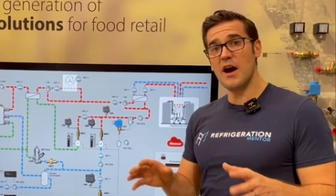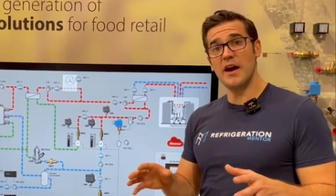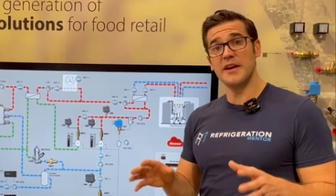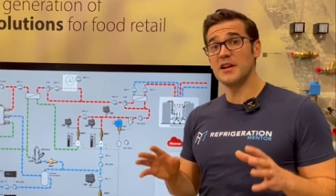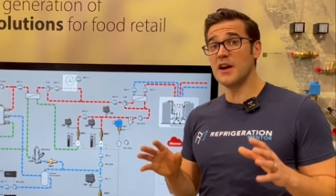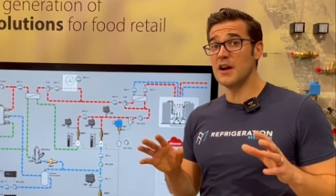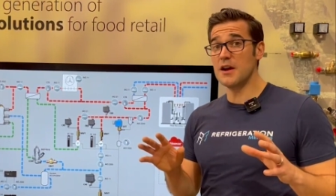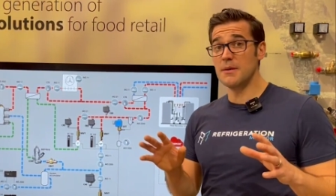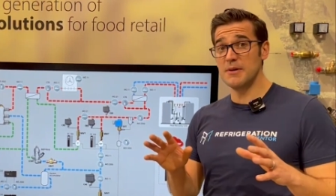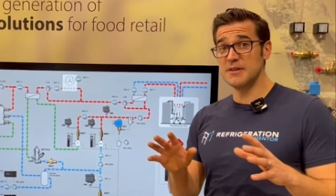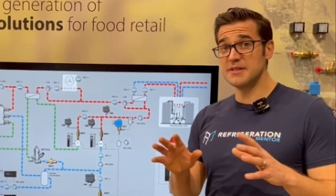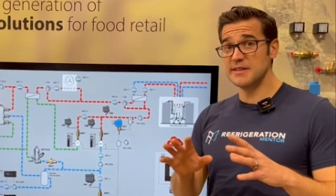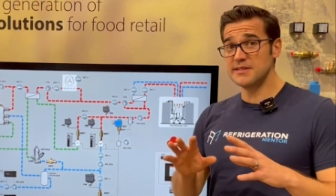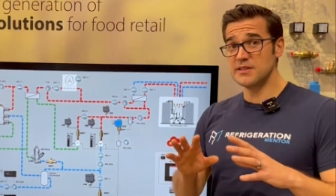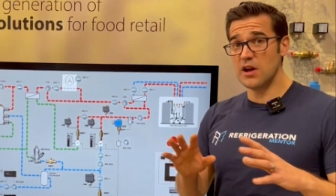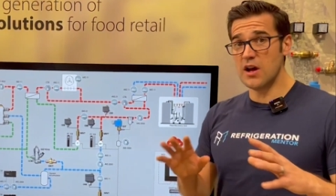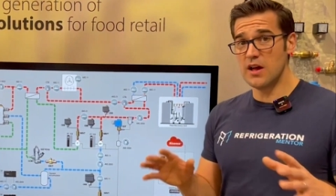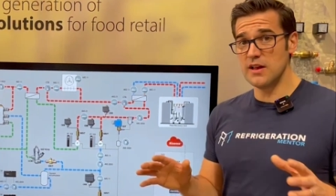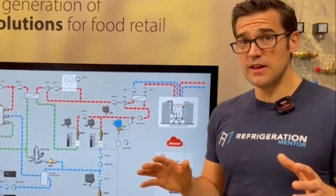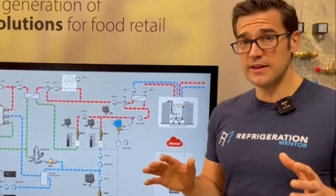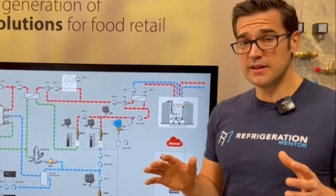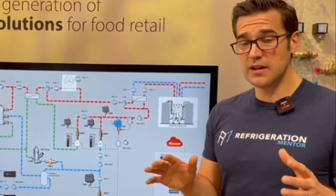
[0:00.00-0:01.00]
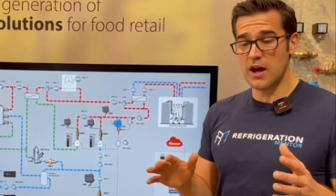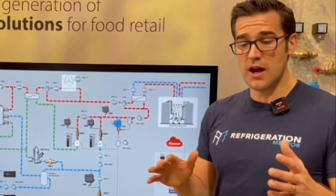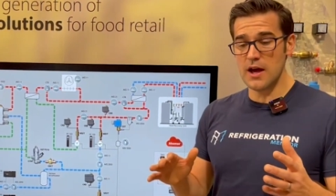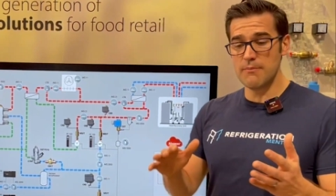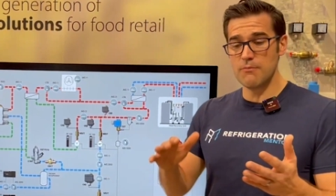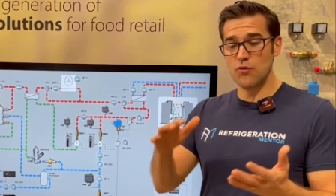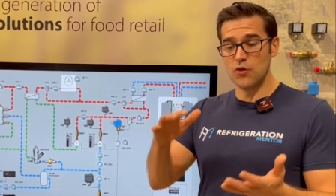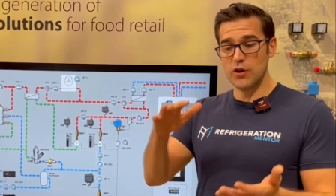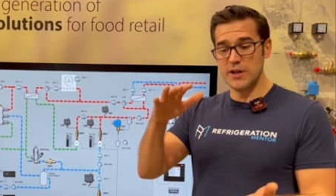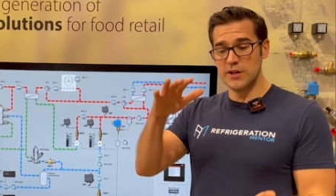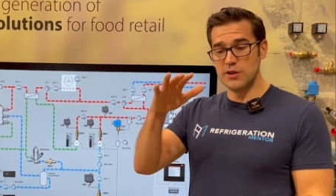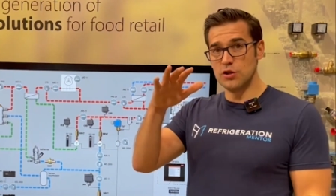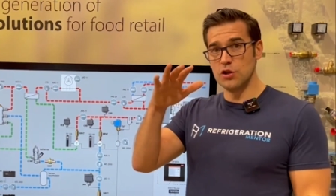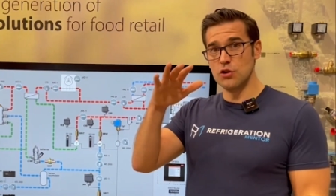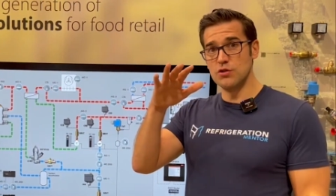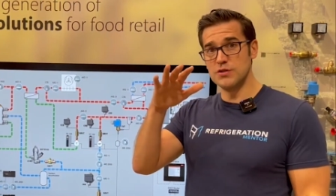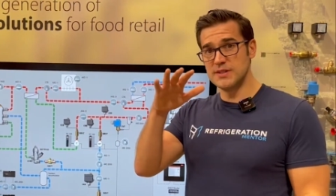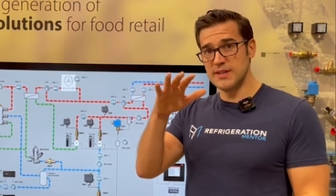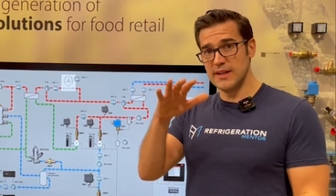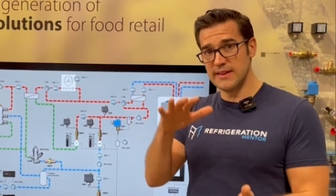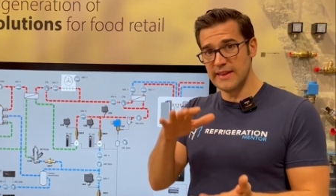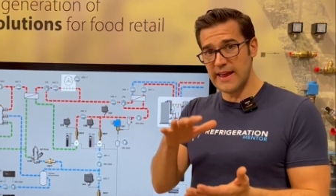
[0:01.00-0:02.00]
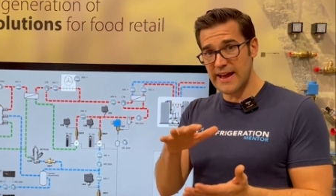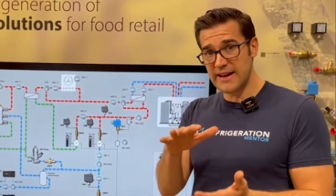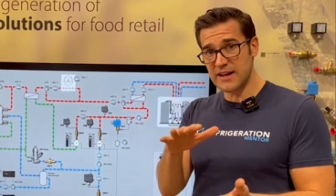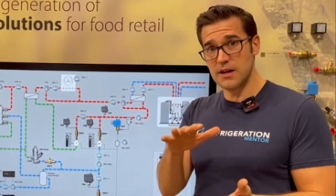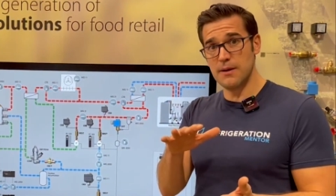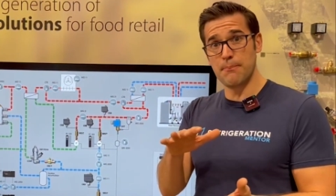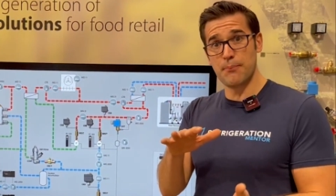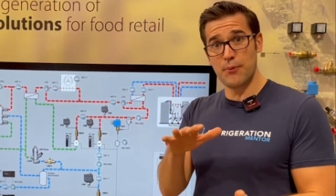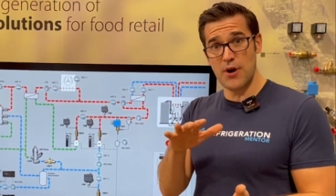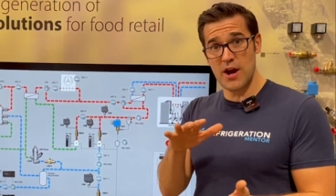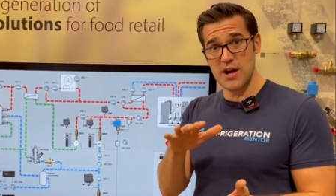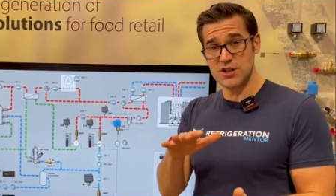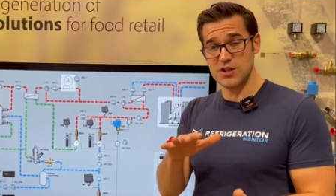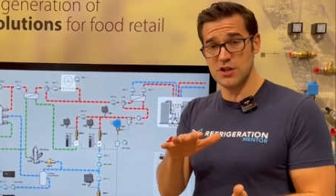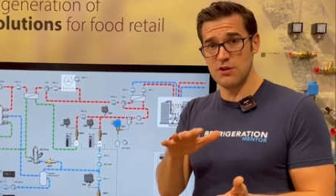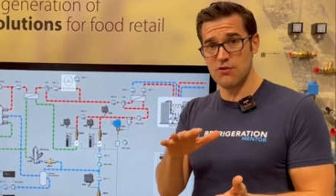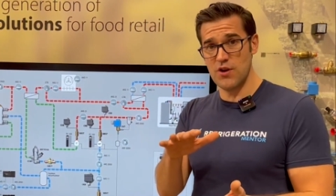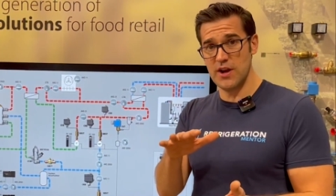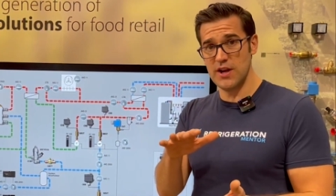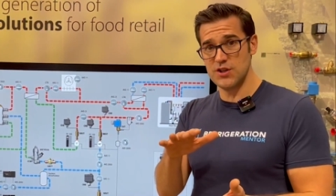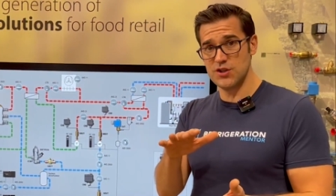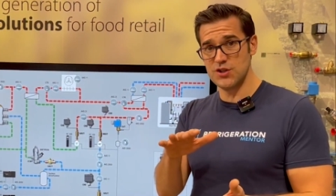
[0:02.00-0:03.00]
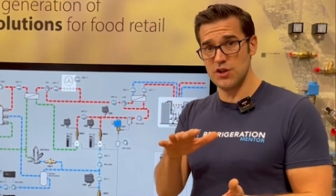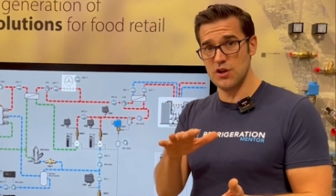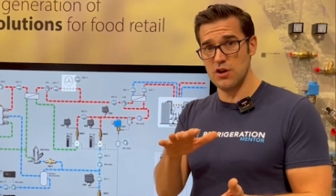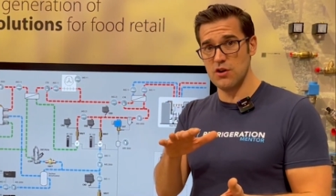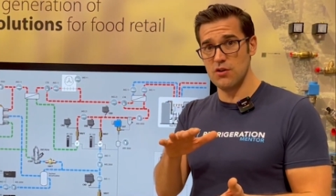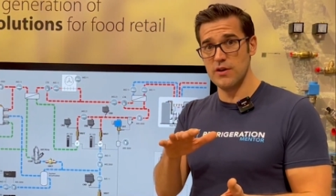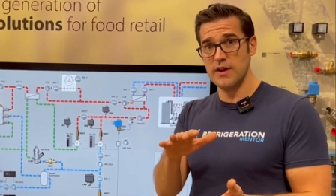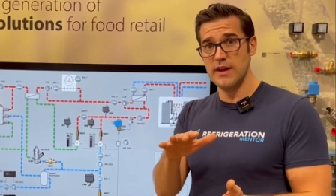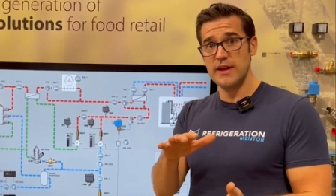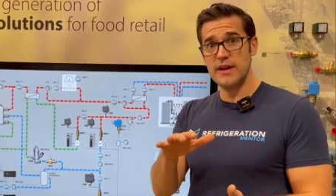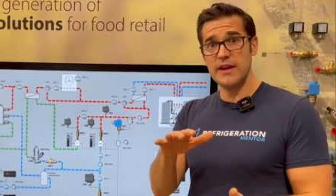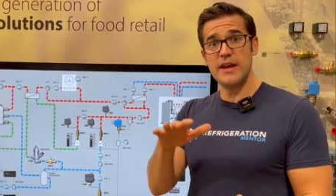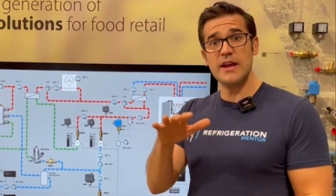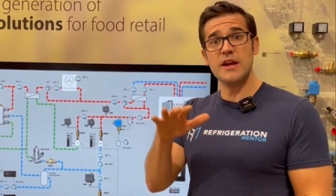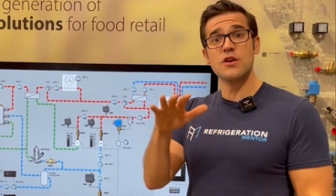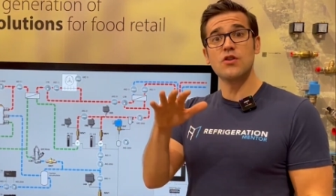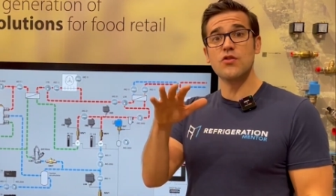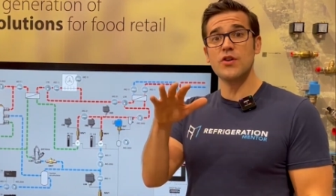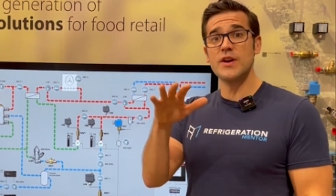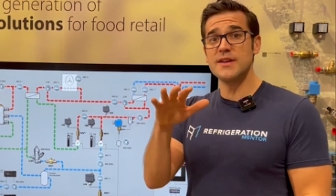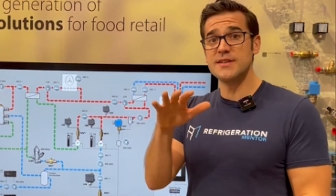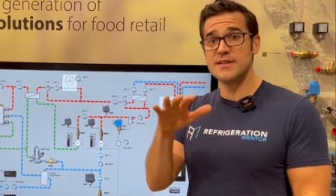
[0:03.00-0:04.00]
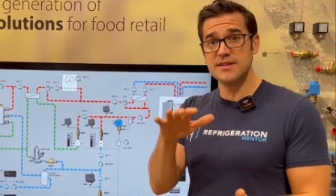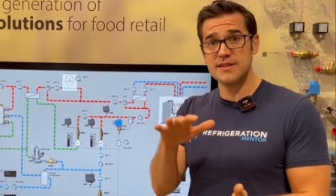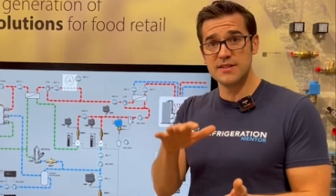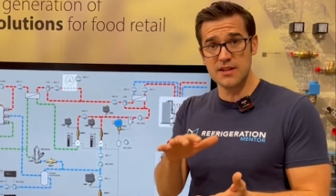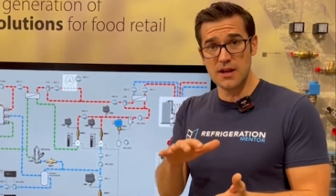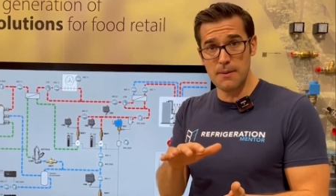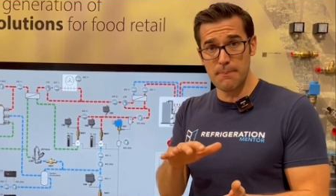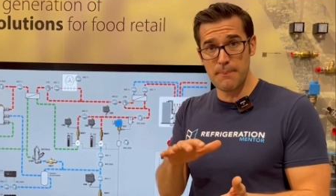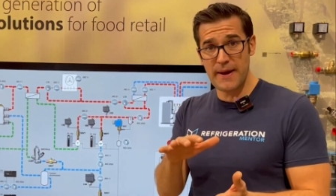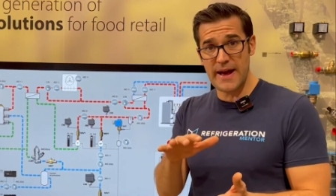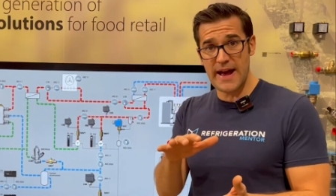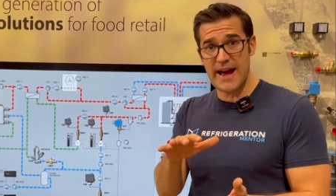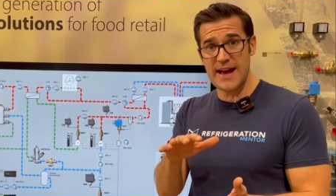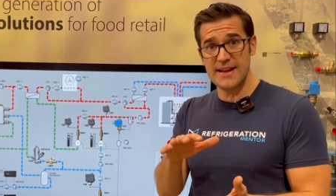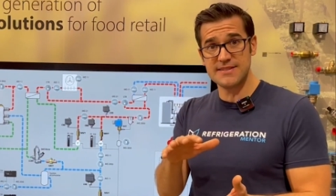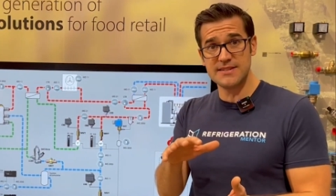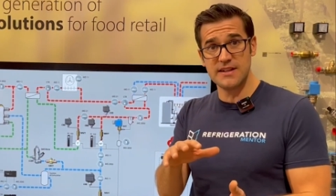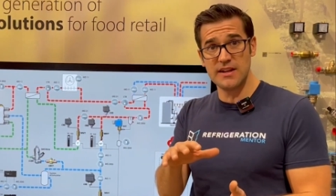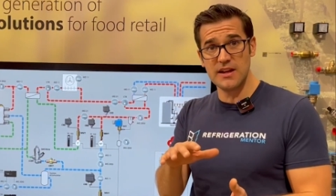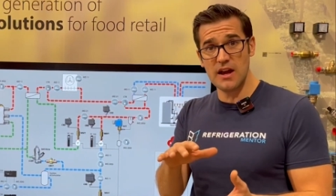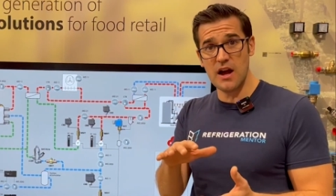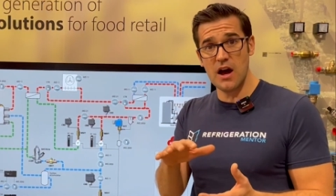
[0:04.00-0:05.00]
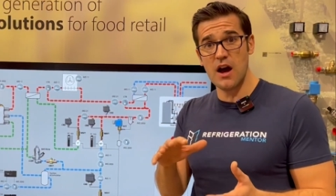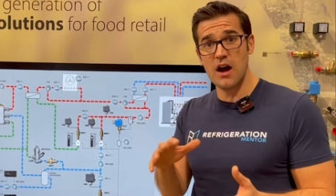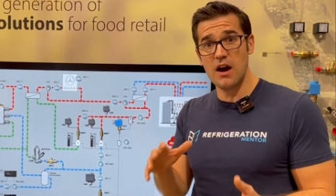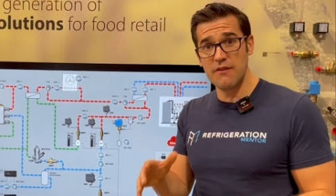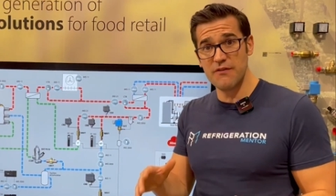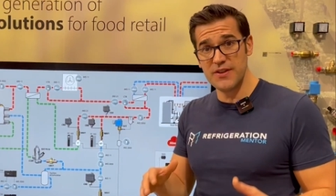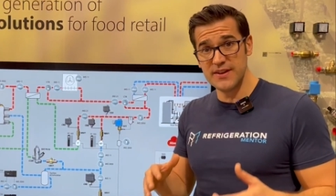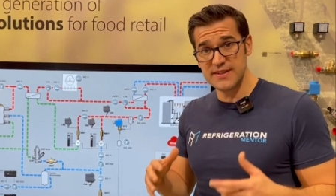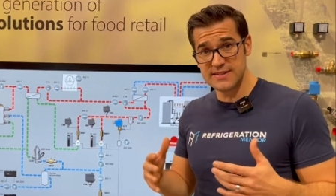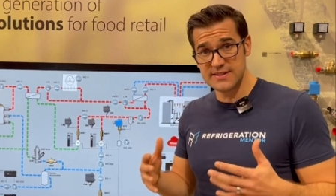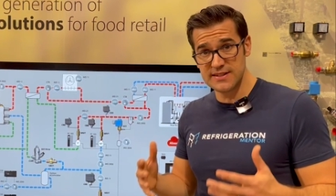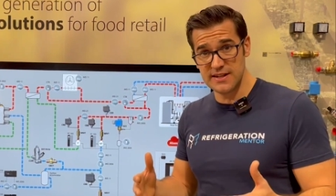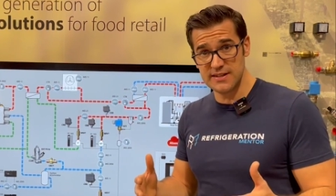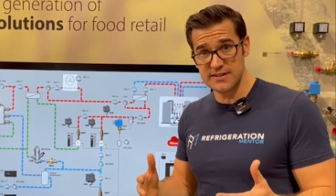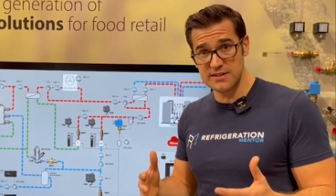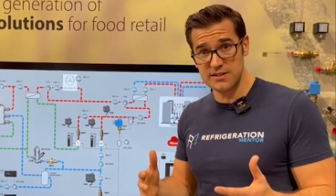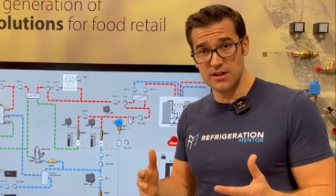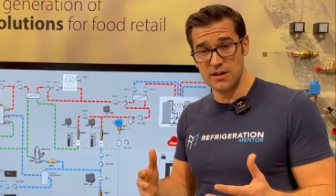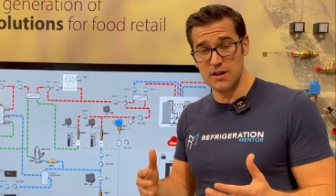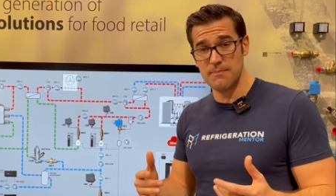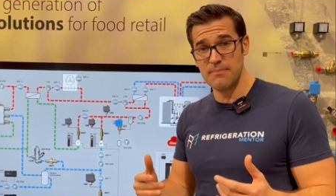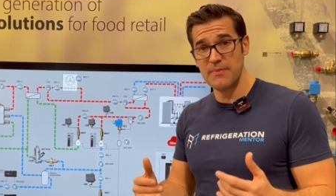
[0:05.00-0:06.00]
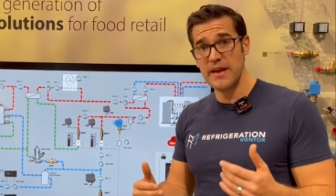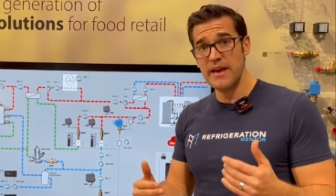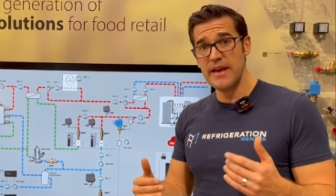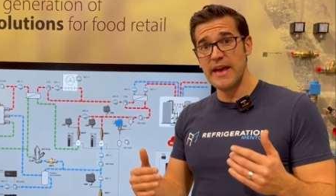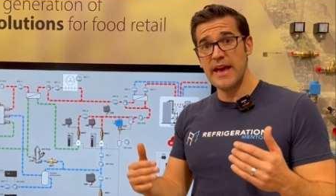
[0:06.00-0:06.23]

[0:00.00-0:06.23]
I talk about this all the time, reducing that compression ratio increases capacity of the system